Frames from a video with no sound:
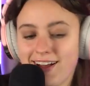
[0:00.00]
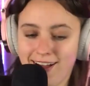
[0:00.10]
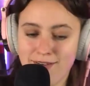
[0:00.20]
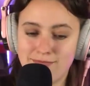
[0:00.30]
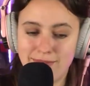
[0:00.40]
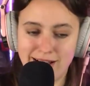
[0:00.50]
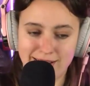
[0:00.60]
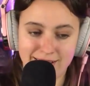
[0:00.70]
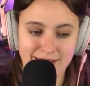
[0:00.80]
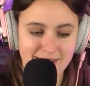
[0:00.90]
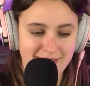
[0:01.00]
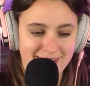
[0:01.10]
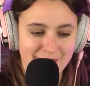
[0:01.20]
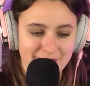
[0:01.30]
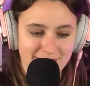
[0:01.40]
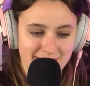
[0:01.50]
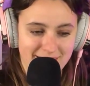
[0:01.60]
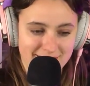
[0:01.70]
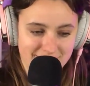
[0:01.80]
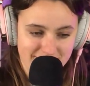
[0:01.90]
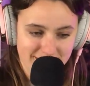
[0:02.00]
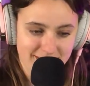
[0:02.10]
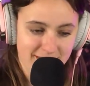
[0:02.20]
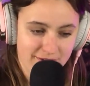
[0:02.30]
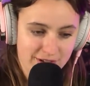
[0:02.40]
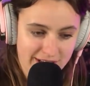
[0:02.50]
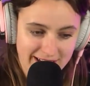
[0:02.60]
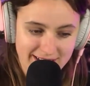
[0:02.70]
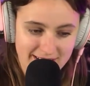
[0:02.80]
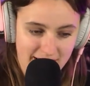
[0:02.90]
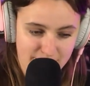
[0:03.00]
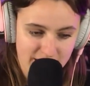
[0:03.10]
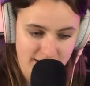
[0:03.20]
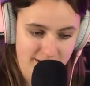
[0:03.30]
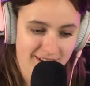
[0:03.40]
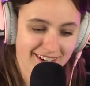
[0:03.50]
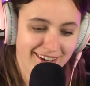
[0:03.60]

Oh my god, I feel like I just discovered like diamond.